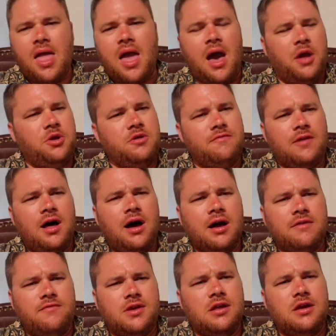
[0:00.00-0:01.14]
I do
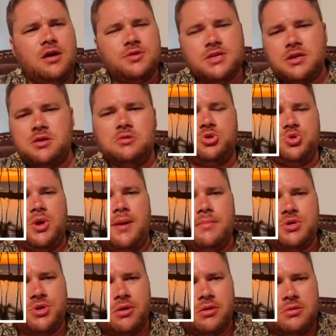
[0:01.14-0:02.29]
vlog videos, I do dream
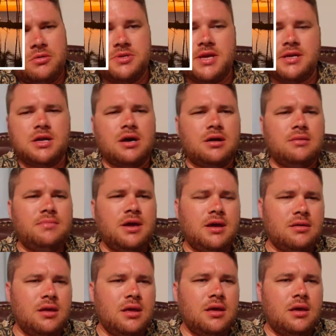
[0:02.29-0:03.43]
journals, I talk
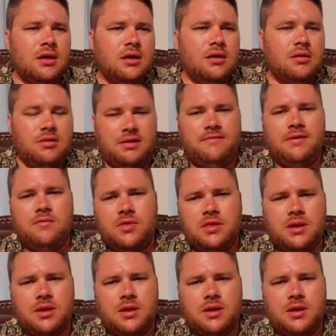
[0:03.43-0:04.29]
about, you know, living with